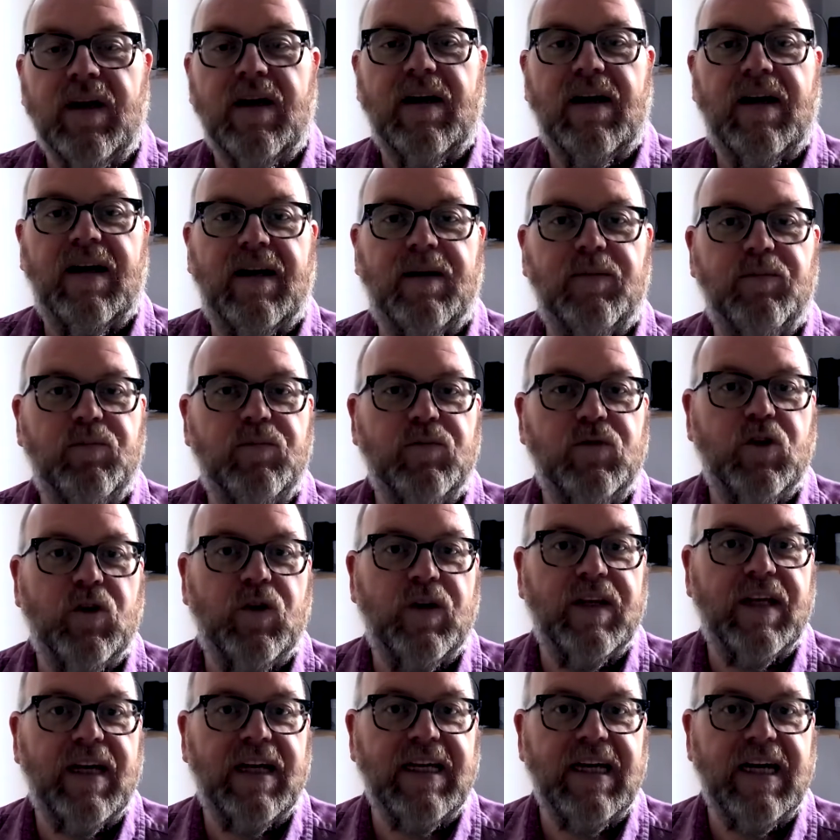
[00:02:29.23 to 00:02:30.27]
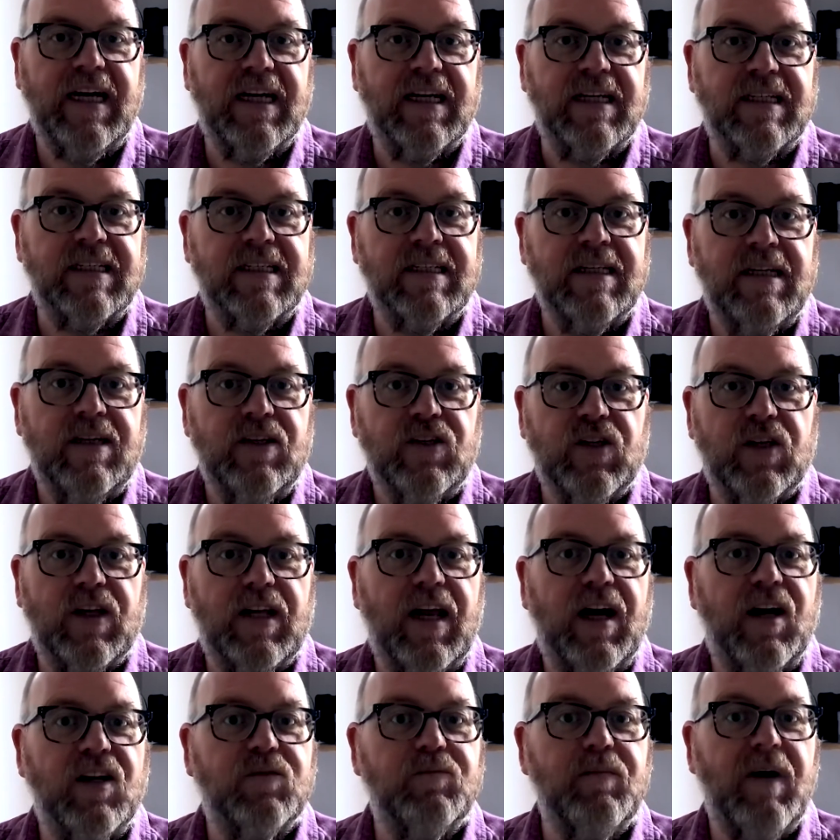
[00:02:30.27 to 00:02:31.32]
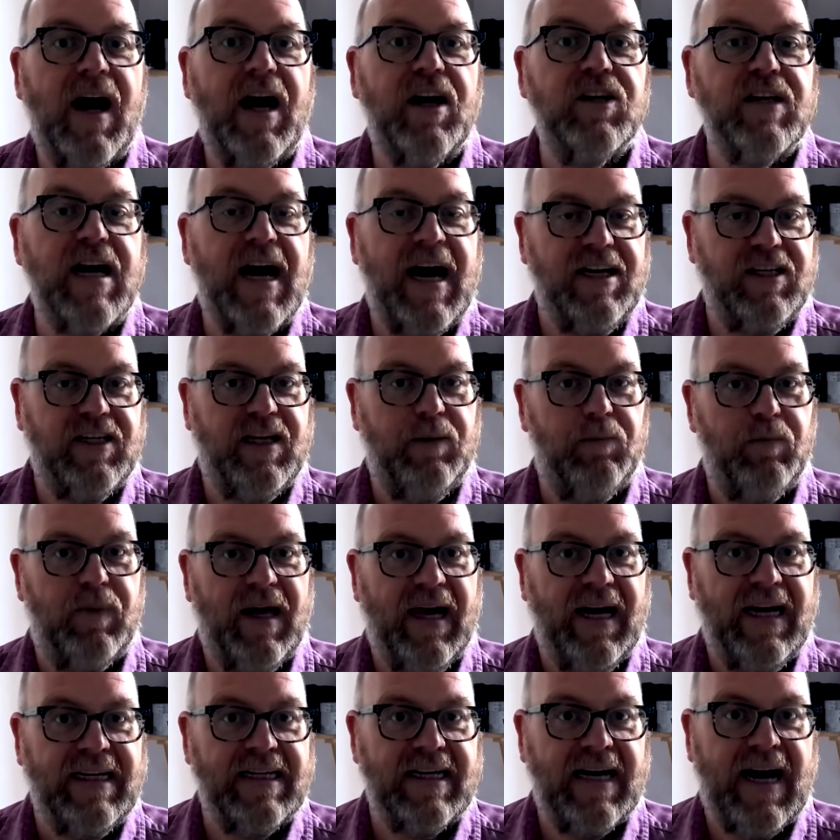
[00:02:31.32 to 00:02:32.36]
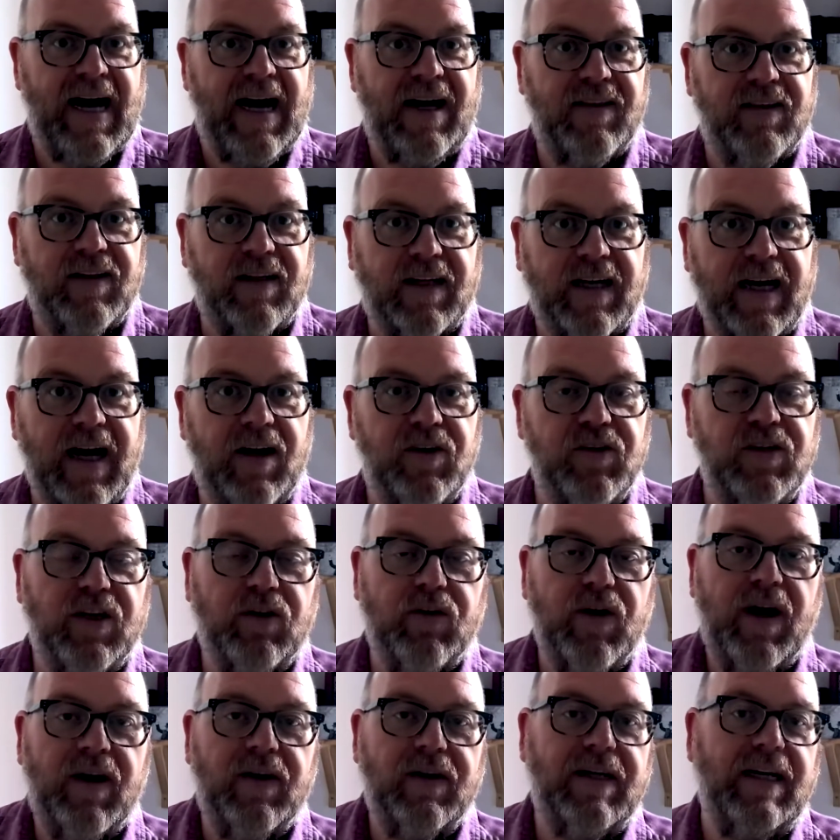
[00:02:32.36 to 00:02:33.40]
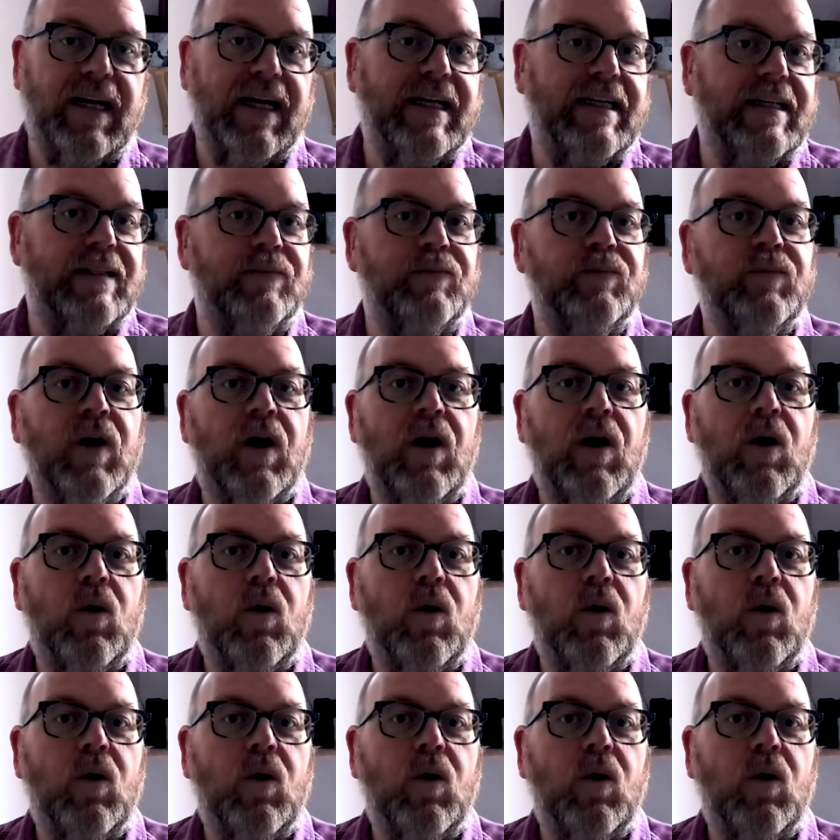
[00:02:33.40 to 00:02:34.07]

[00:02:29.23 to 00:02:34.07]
during their years. So the last match actually played at the county ground Leyton